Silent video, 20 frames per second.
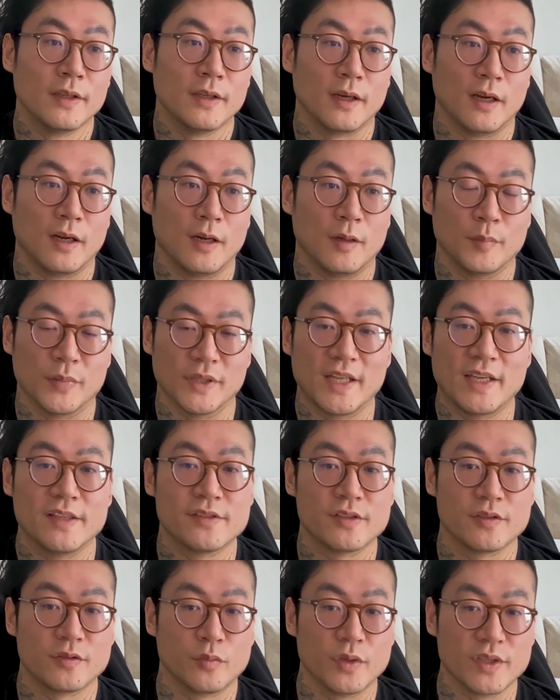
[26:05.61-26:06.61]
But that
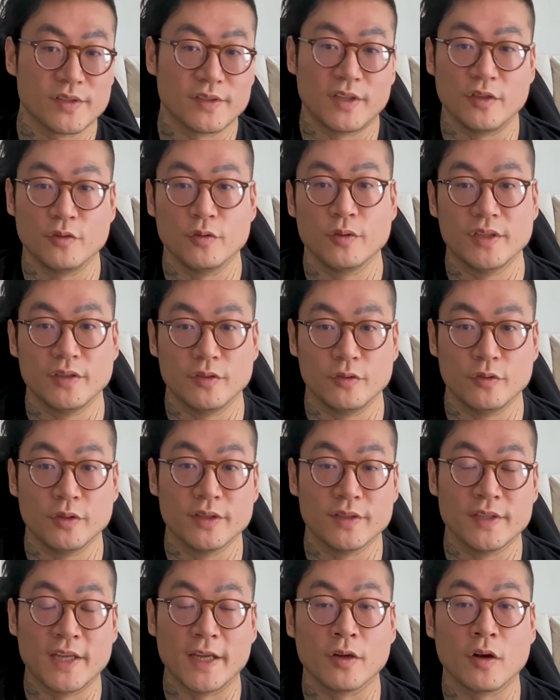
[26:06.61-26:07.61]
is a risk that you
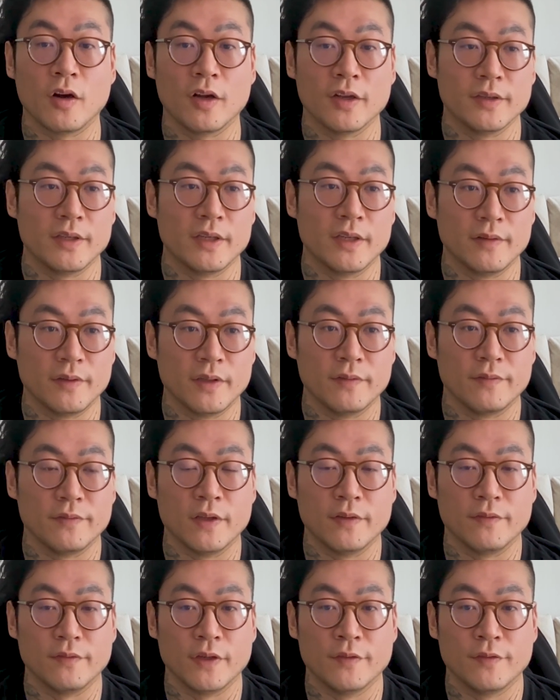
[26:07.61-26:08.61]
can take on
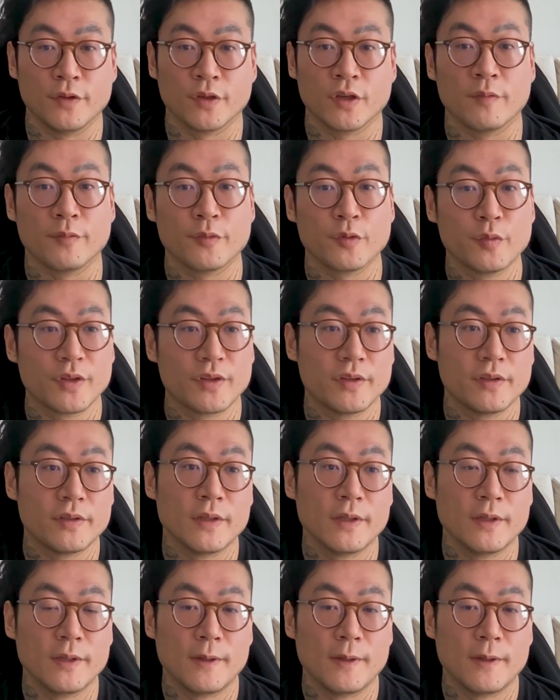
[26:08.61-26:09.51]
if you're comfortable with it.